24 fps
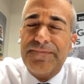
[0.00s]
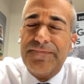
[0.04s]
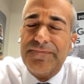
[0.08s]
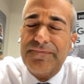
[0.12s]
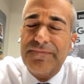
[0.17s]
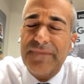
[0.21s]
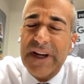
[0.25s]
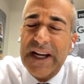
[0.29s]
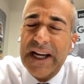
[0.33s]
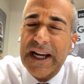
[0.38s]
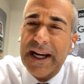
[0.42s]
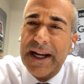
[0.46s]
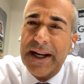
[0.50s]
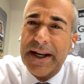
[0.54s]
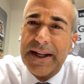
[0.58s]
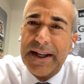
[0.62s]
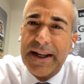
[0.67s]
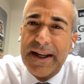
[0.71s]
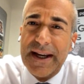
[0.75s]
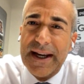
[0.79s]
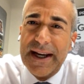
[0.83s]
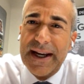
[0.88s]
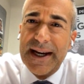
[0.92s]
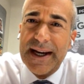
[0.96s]
Man,
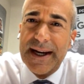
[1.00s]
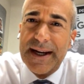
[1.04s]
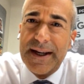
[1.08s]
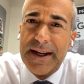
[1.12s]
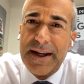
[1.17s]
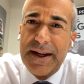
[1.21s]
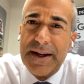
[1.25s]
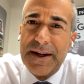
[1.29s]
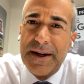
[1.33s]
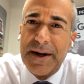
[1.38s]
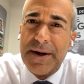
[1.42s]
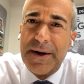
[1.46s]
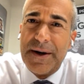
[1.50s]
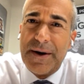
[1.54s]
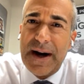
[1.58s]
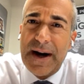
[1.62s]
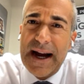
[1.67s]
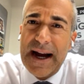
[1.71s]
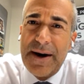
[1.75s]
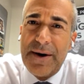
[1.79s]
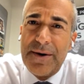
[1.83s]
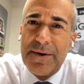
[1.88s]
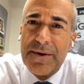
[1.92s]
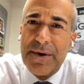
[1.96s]
yeah.
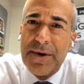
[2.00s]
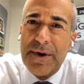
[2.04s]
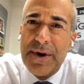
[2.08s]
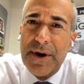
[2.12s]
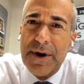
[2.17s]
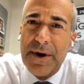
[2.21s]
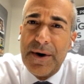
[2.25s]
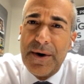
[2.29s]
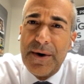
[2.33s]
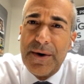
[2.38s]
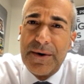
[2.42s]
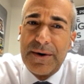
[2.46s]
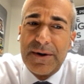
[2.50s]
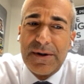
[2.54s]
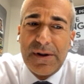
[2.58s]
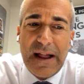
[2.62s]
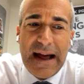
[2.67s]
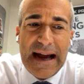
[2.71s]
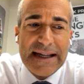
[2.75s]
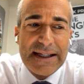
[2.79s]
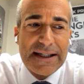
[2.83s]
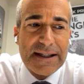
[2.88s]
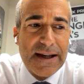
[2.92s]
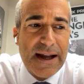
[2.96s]
I don't know.
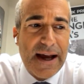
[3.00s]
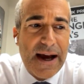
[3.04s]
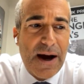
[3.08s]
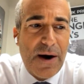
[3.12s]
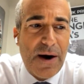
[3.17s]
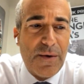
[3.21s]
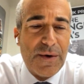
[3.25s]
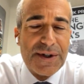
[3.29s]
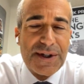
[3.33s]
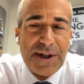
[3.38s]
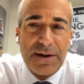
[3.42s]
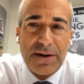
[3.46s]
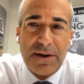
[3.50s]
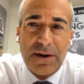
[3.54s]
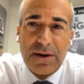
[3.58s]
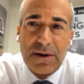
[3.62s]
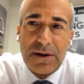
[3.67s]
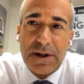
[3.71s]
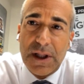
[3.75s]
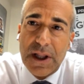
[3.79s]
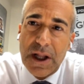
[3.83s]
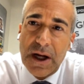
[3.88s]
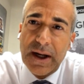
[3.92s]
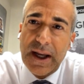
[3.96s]
Glass now was a little
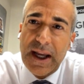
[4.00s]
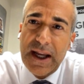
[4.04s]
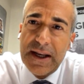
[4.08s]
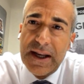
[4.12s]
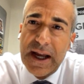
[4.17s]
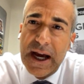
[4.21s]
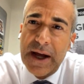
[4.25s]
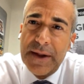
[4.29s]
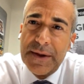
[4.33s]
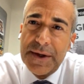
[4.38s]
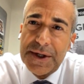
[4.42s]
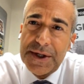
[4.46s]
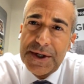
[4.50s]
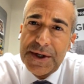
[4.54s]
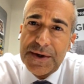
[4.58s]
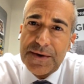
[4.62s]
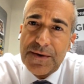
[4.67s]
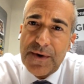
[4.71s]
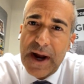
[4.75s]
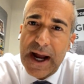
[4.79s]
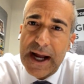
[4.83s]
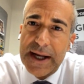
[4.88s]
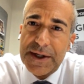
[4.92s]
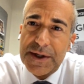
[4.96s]
clunky down the
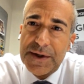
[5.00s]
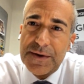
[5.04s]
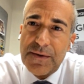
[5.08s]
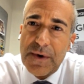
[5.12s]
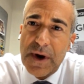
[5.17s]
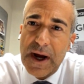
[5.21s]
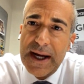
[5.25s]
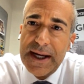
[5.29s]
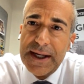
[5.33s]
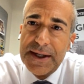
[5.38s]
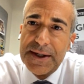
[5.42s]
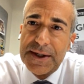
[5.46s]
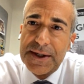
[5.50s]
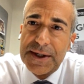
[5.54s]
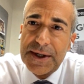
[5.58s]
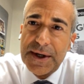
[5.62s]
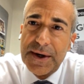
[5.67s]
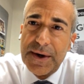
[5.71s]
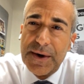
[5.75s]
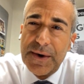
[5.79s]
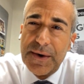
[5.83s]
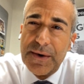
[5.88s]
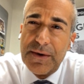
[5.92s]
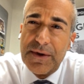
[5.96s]
stretch, right?
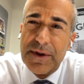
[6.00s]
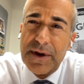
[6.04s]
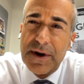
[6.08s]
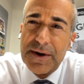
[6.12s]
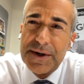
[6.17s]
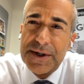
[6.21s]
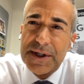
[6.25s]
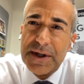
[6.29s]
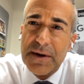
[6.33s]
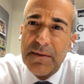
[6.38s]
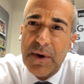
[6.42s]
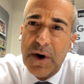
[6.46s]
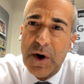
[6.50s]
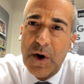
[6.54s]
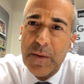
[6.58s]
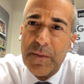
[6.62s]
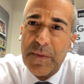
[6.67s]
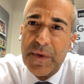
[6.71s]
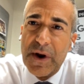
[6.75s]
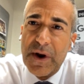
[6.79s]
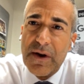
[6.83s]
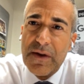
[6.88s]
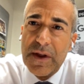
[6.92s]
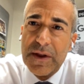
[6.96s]
So there's some
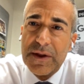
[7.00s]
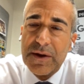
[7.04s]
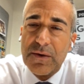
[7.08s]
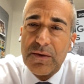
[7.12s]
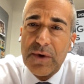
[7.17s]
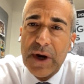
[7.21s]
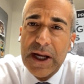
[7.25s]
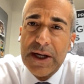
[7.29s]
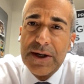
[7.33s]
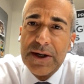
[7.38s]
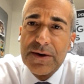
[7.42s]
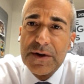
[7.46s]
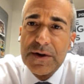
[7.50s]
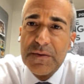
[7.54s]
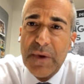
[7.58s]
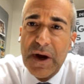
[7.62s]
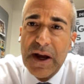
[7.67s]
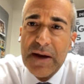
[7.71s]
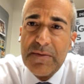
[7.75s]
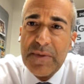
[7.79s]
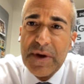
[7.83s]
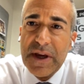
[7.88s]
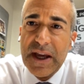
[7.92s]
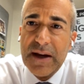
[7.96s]
hope there that the Rangers
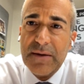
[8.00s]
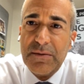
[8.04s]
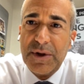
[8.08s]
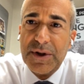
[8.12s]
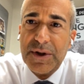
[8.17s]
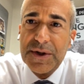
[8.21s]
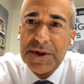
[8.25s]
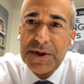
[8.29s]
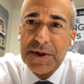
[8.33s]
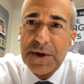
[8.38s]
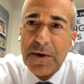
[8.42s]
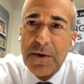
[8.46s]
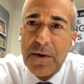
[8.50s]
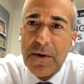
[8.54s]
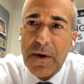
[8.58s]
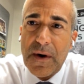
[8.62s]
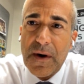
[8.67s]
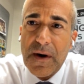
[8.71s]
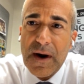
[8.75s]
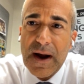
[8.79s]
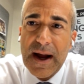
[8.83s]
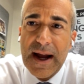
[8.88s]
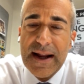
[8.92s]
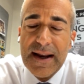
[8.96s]
might be able to
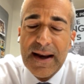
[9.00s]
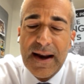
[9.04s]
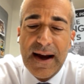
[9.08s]
score.